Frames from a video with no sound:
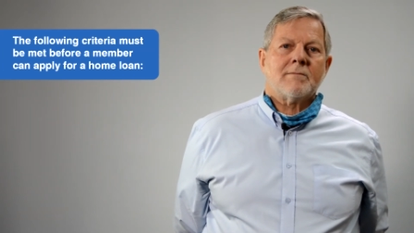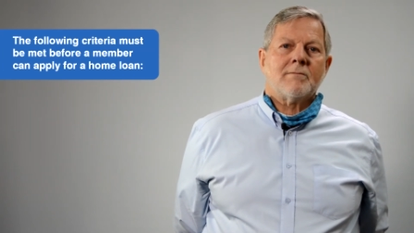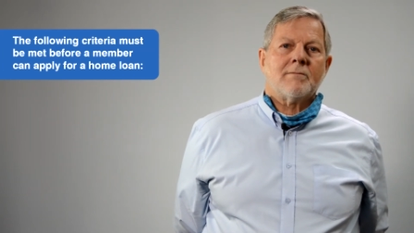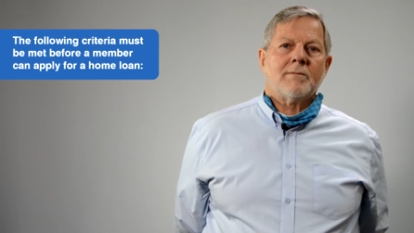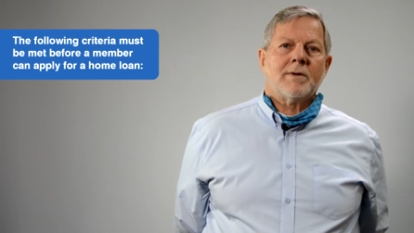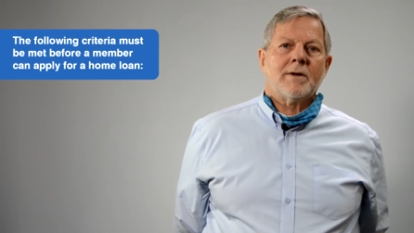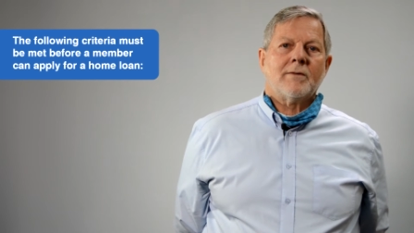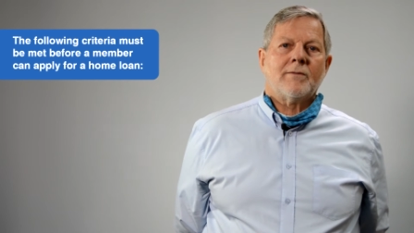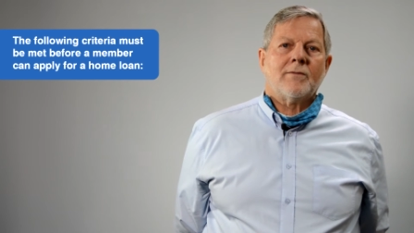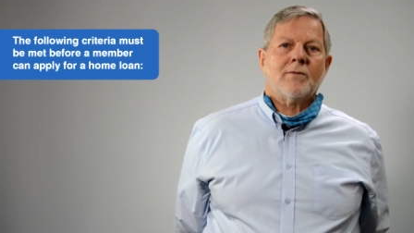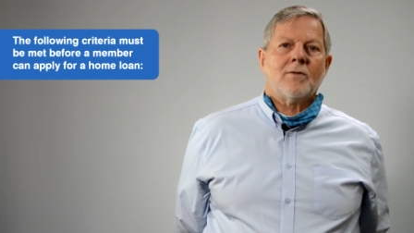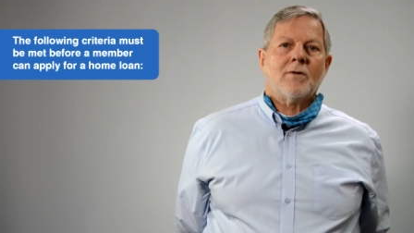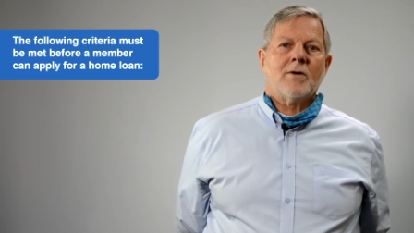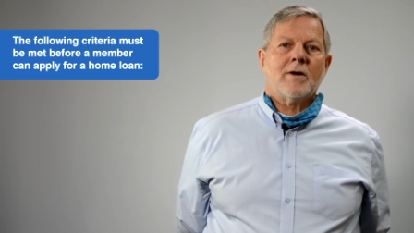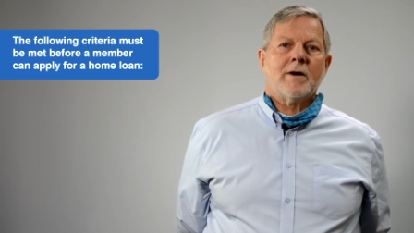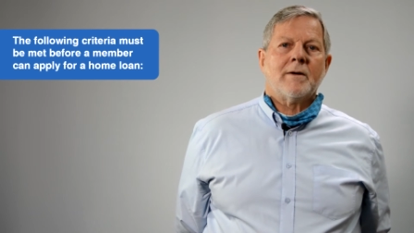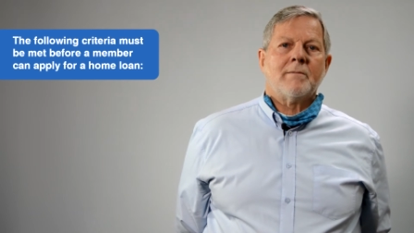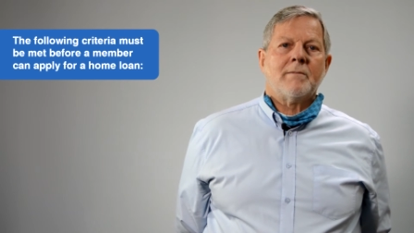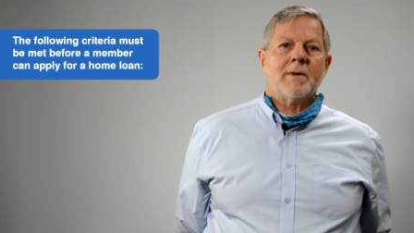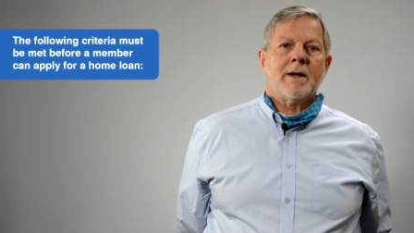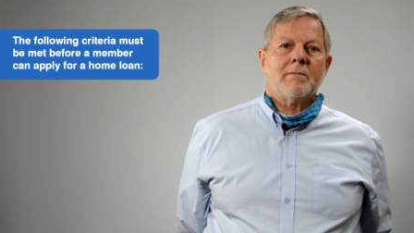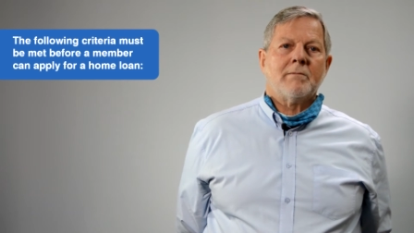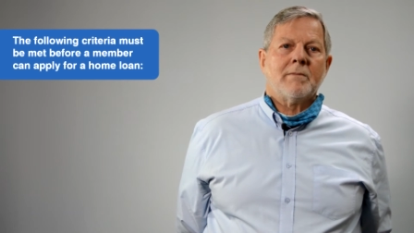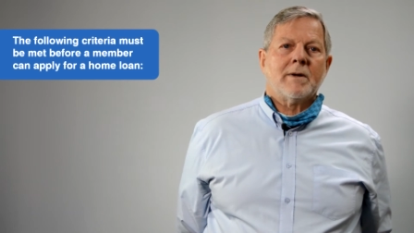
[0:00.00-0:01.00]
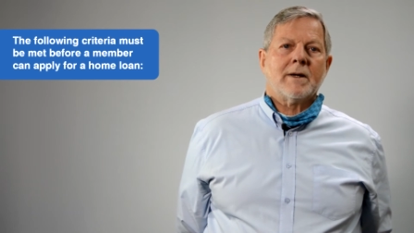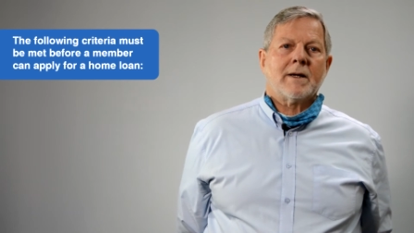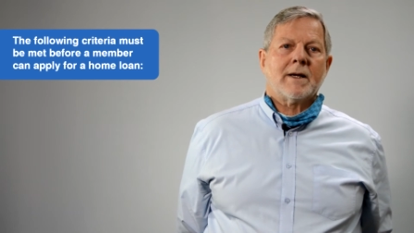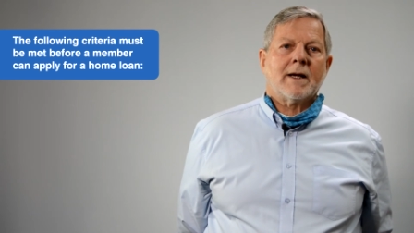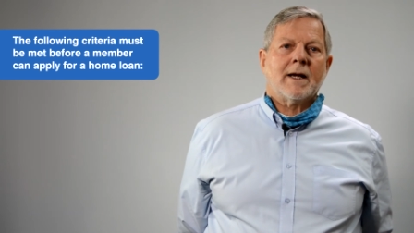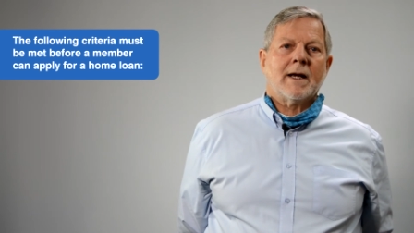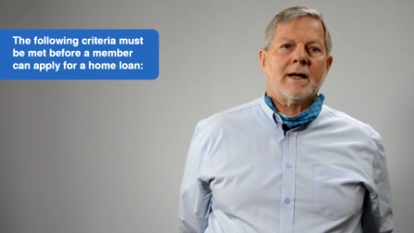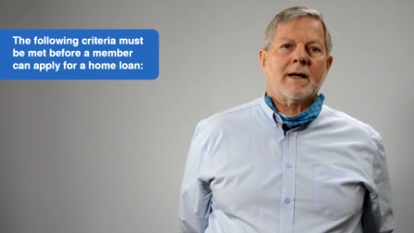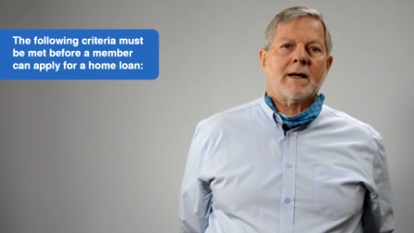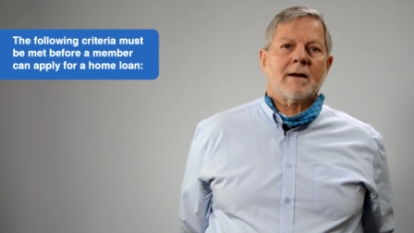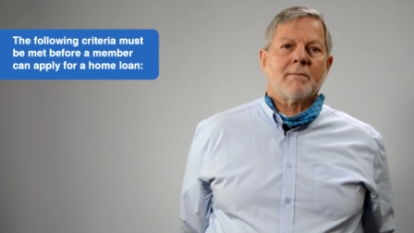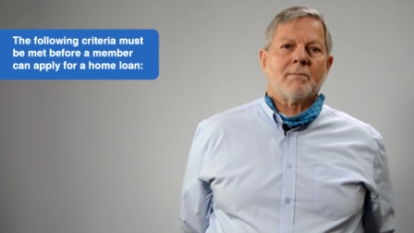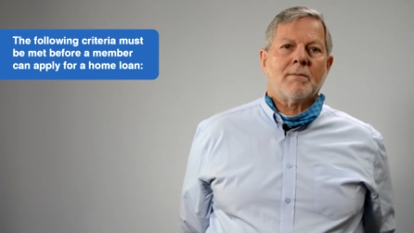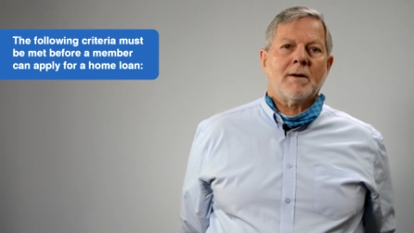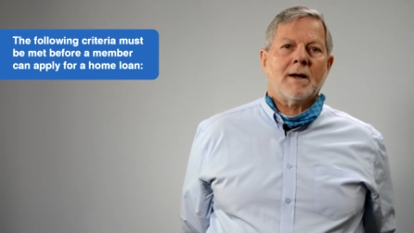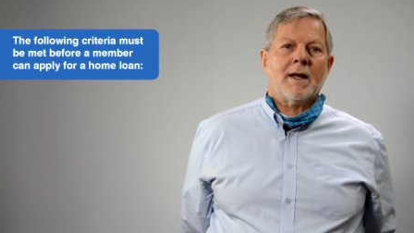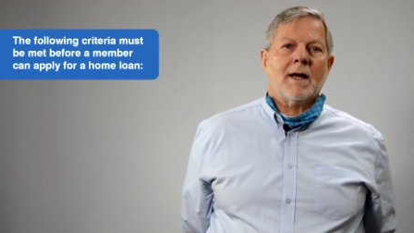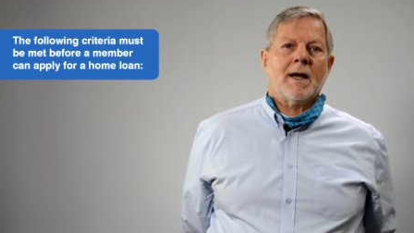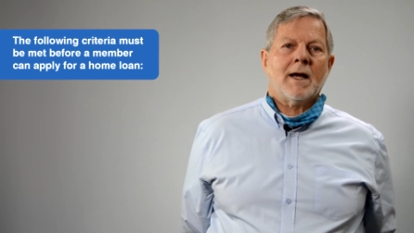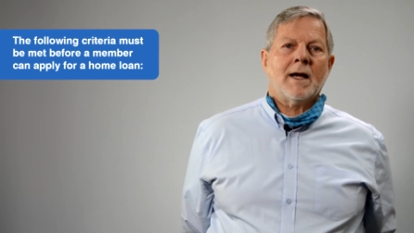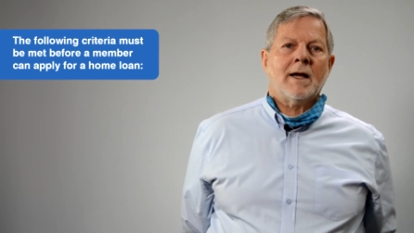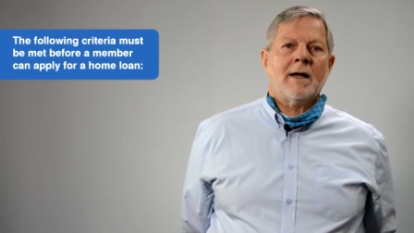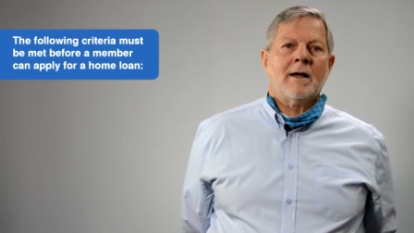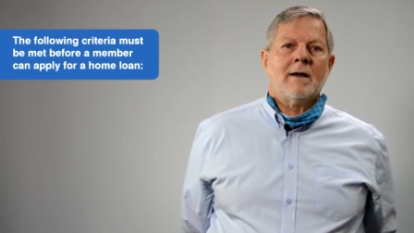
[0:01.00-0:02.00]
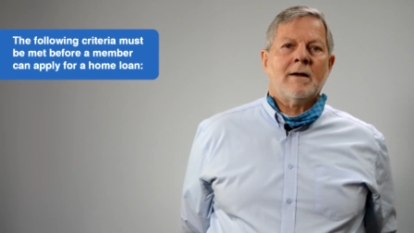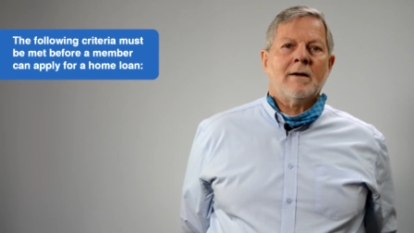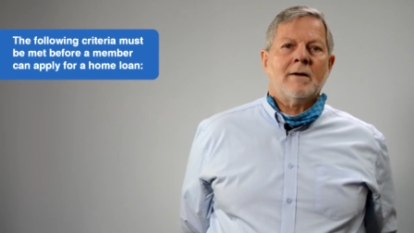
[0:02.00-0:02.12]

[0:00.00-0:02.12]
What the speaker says: before a member can apply